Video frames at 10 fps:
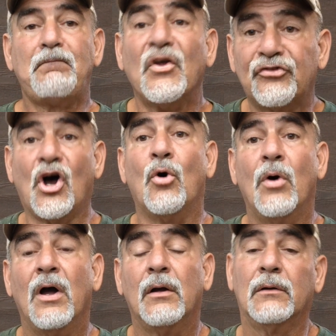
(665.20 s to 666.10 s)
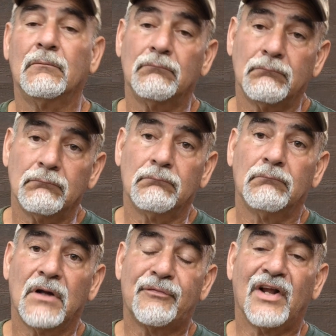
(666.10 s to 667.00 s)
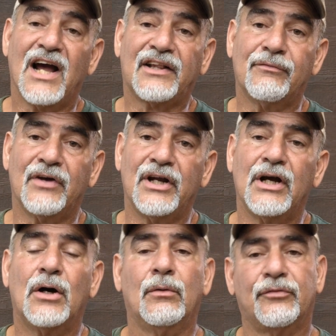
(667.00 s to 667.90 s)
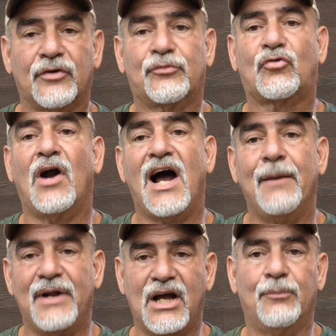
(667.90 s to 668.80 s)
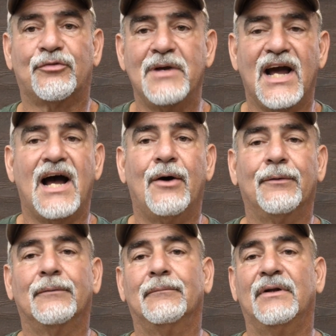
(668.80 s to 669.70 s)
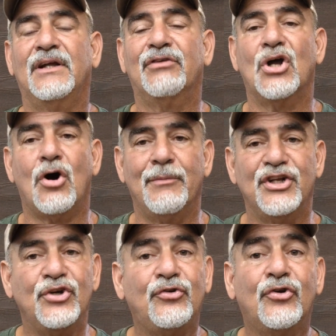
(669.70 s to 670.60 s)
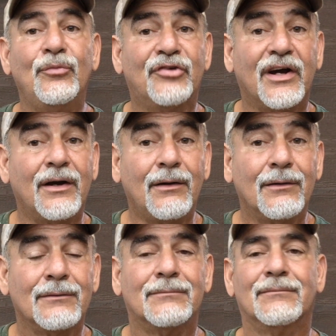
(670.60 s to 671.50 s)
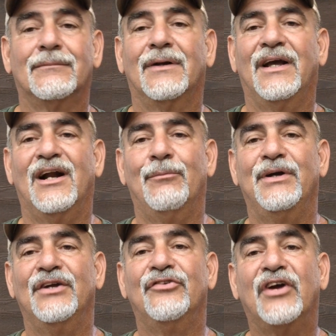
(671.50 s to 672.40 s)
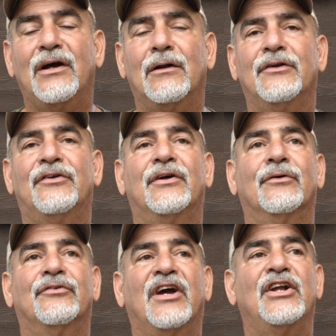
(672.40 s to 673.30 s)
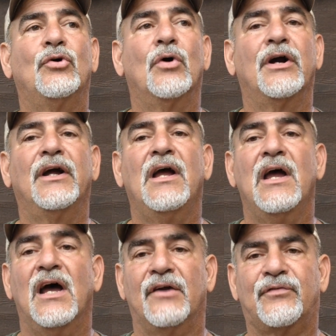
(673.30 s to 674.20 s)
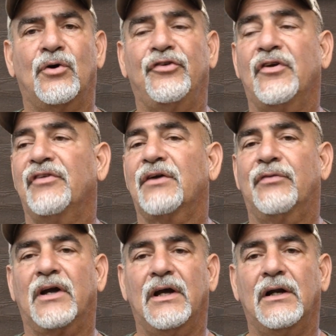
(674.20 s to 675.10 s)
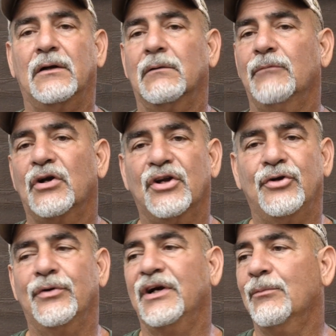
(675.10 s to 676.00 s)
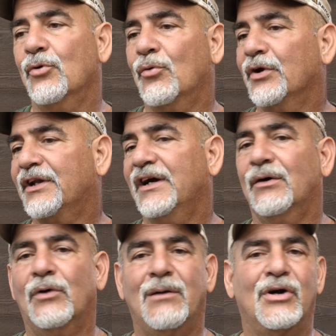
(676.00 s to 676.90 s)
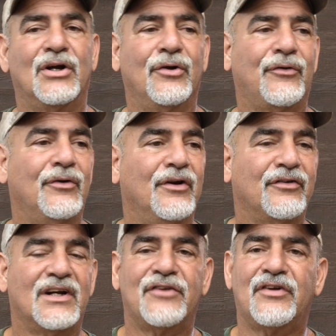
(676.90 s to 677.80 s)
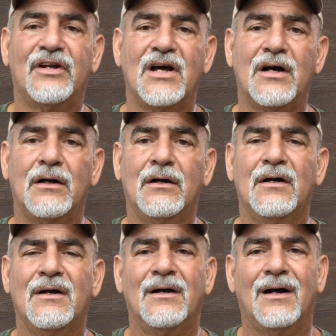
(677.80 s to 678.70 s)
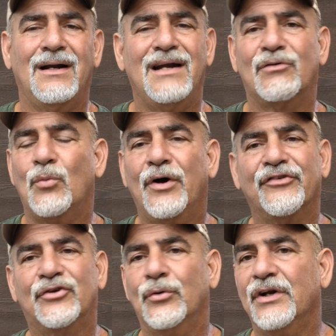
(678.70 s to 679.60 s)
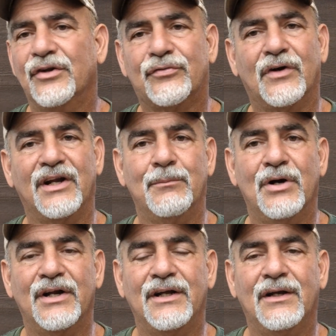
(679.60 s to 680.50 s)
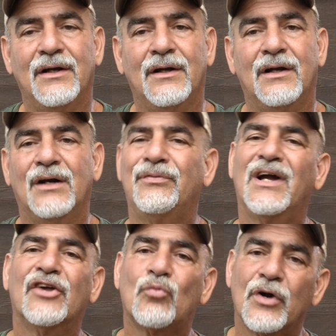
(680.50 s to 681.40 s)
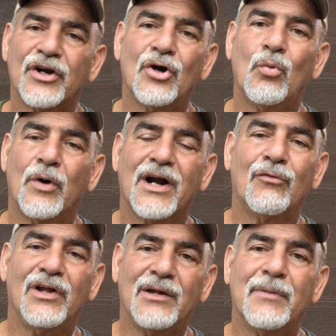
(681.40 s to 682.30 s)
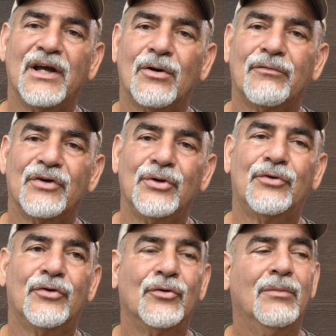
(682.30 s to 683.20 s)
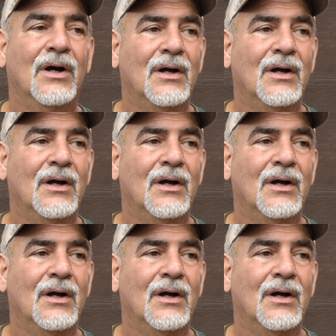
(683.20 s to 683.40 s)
so if you like the video, subscribe. It helps me out, even though I'm in YouTube jail, and I'll be in jail until January. At first, I was like, forget it. I'm not going to do it anymore. What the hell? Why am I going to do this? And I said, no, I never was doing this for any money. If you guys want to know what I really made off of YouTube,